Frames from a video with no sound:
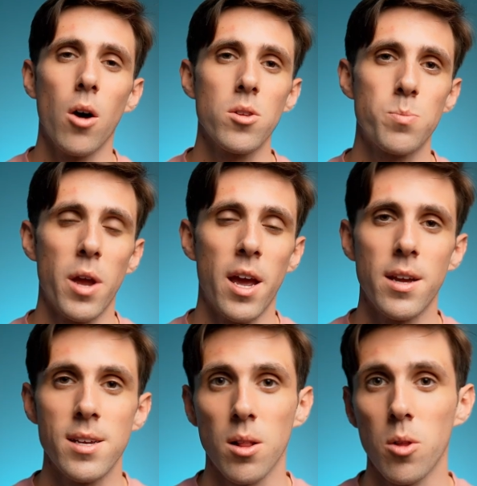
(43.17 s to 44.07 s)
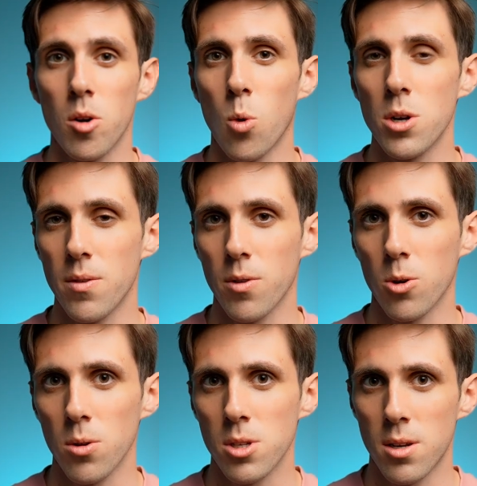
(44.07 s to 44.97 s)
Health span is a little more
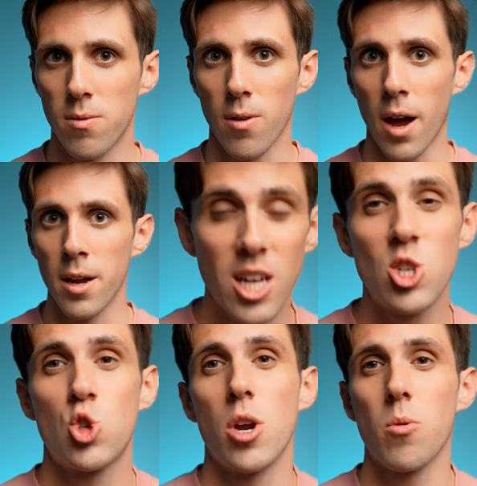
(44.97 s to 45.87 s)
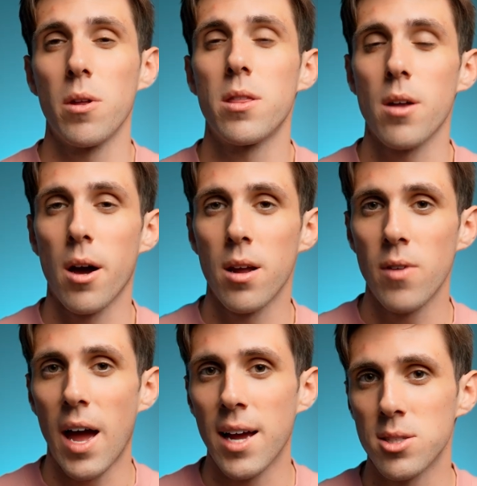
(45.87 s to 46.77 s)
difficult to define. It's generally thought of
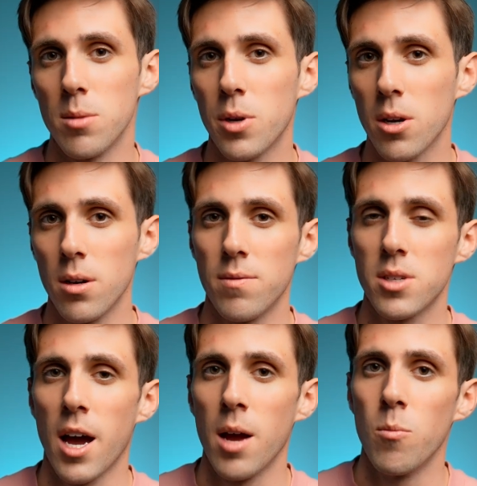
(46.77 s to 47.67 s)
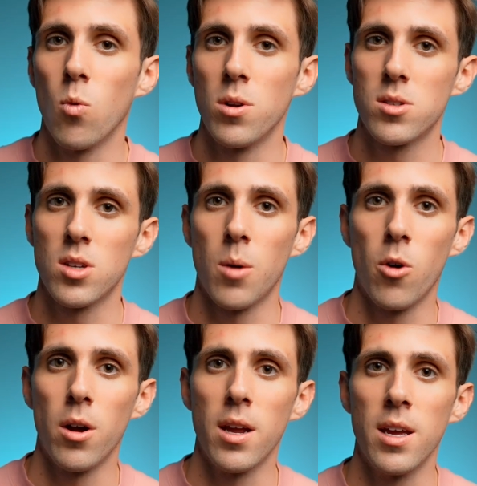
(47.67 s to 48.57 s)
as the period of time when
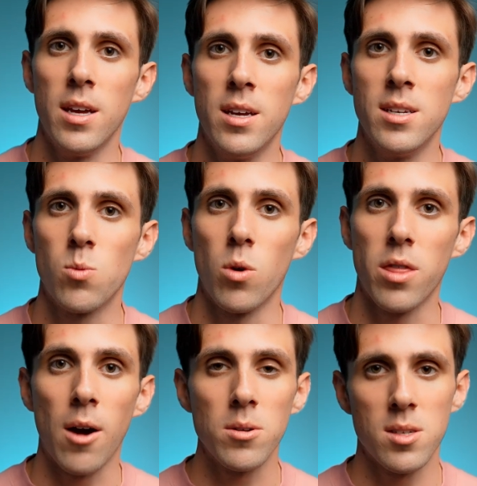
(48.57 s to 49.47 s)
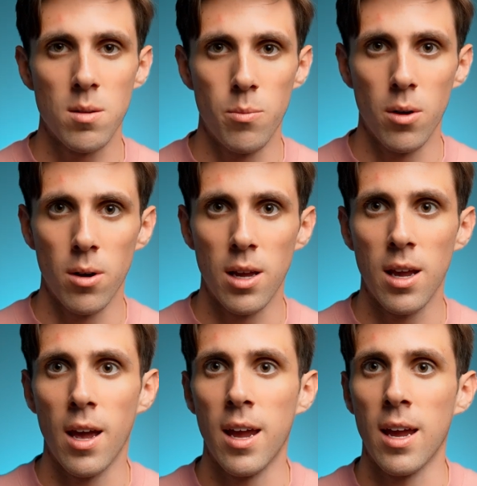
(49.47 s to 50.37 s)
someone is without
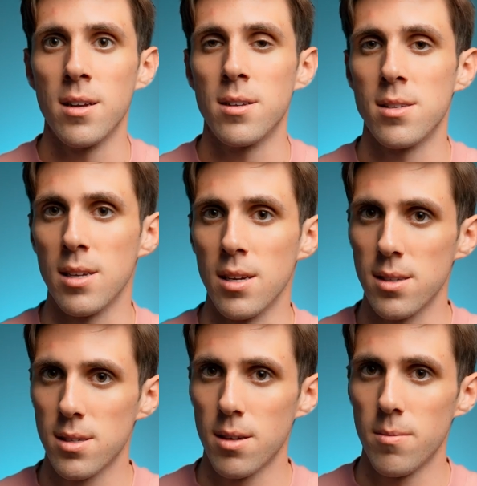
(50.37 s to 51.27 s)
disability and disease.